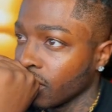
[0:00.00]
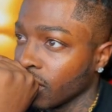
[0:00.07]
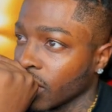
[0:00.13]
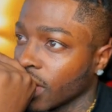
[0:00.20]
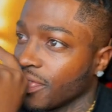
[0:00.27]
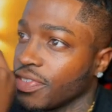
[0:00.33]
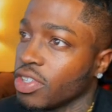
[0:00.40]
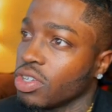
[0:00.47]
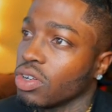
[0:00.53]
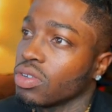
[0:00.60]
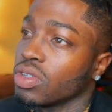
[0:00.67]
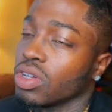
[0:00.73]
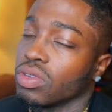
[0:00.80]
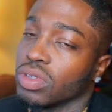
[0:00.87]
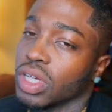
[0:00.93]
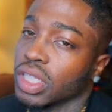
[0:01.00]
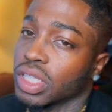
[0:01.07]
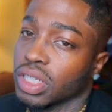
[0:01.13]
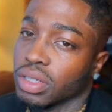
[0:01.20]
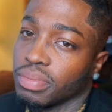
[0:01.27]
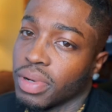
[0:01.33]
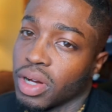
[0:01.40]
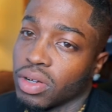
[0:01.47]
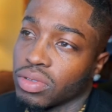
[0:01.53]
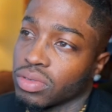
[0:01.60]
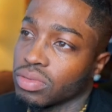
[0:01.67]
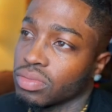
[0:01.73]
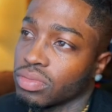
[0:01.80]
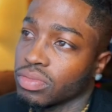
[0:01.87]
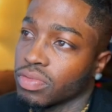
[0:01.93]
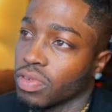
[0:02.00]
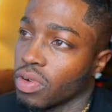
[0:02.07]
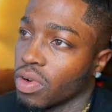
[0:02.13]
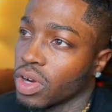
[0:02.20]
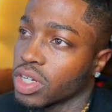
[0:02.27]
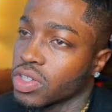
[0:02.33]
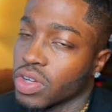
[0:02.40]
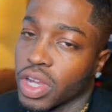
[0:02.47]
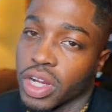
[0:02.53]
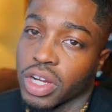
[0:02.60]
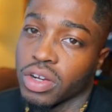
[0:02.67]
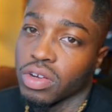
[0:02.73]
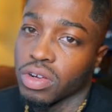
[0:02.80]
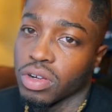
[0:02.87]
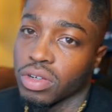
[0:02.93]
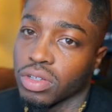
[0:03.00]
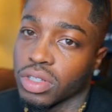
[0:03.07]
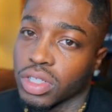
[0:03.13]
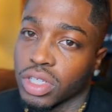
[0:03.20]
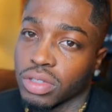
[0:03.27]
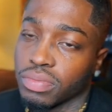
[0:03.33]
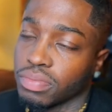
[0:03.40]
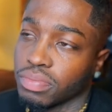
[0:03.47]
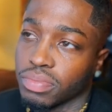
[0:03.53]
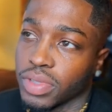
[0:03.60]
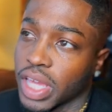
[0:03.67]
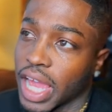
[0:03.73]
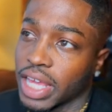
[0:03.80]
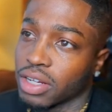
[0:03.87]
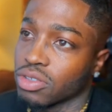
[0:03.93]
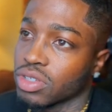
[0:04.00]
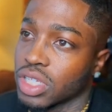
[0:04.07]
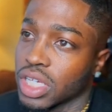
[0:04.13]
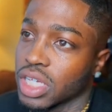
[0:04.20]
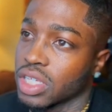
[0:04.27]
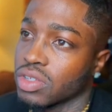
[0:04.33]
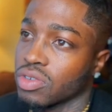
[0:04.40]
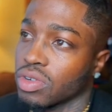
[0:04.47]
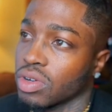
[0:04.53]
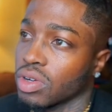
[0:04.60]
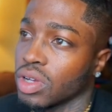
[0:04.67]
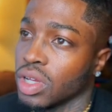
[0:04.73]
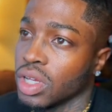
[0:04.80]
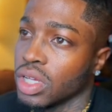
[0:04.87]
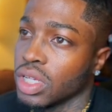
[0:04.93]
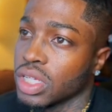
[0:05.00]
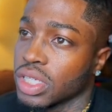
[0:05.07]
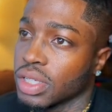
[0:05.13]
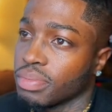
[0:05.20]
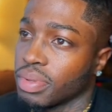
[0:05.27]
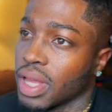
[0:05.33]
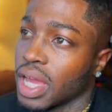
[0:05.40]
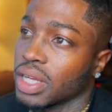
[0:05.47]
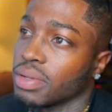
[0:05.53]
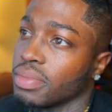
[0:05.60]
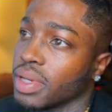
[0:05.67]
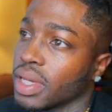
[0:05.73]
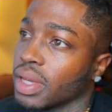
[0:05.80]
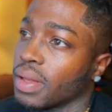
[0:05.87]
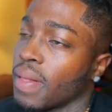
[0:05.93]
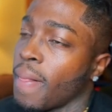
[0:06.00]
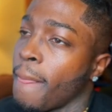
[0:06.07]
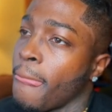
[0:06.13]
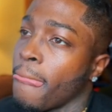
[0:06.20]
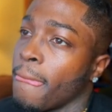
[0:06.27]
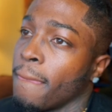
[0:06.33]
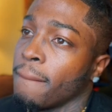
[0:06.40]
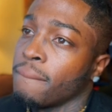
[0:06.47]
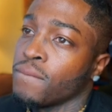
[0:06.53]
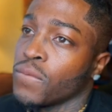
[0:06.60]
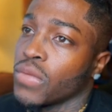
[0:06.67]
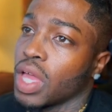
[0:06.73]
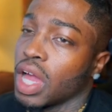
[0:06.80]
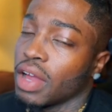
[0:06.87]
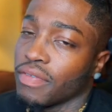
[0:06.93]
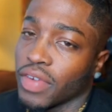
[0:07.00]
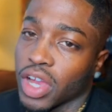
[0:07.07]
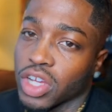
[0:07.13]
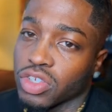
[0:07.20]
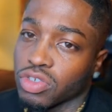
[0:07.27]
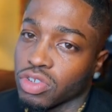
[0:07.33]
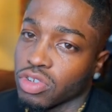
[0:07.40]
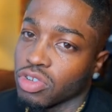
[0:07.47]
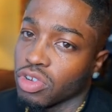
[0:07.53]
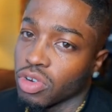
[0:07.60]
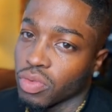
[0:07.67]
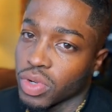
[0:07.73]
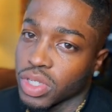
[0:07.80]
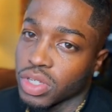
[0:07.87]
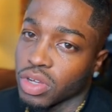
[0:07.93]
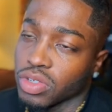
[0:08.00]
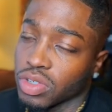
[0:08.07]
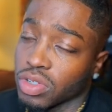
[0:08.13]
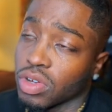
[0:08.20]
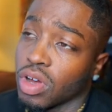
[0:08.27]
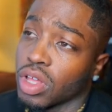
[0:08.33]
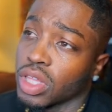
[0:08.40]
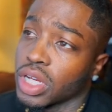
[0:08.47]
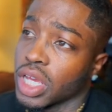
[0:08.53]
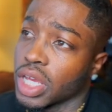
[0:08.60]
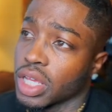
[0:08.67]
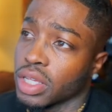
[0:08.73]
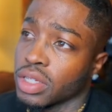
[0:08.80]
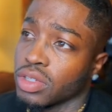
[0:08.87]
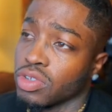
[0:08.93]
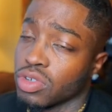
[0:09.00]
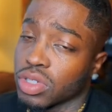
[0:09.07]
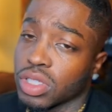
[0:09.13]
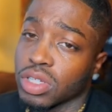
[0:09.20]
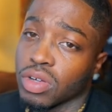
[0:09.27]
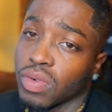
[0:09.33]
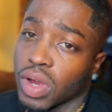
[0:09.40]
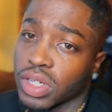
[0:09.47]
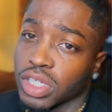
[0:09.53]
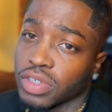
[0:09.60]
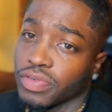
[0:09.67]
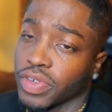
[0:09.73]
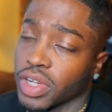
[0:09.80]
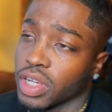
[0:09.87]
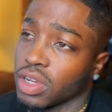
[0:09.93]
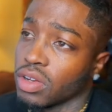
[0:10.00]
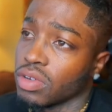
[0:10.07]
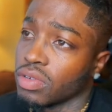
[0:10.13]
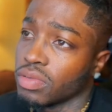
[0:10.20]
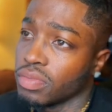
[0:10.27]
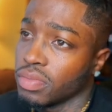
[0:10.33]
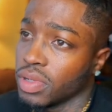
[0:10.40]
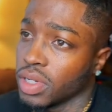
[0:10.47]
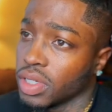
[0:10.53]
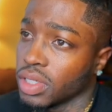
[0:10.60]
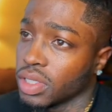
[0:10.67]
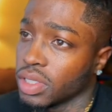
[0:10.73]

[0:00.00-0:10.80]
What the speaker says: if you don't know nothing about Forex trading or candlesticks or supply and demand, I advise you to do your research on all of that. You can still watch this video, but